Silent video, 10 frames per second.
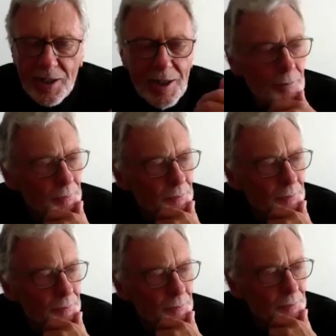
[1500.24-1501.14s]
where I come,
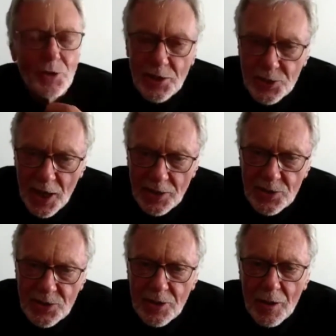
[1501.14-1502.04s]
and the United
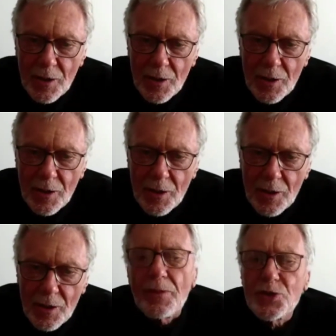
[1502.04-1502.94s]
States,
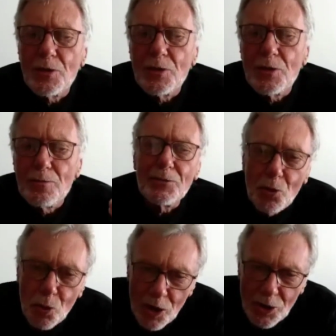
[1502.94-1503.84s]
they've lost the
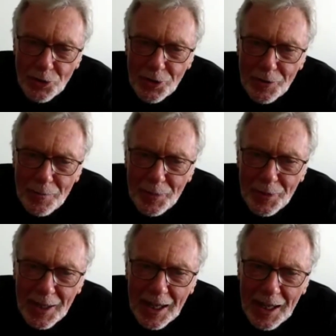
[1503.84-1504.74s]
meaning of the word.
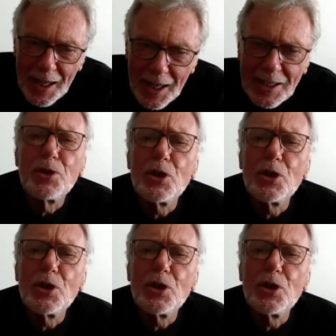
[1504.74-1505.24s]
It is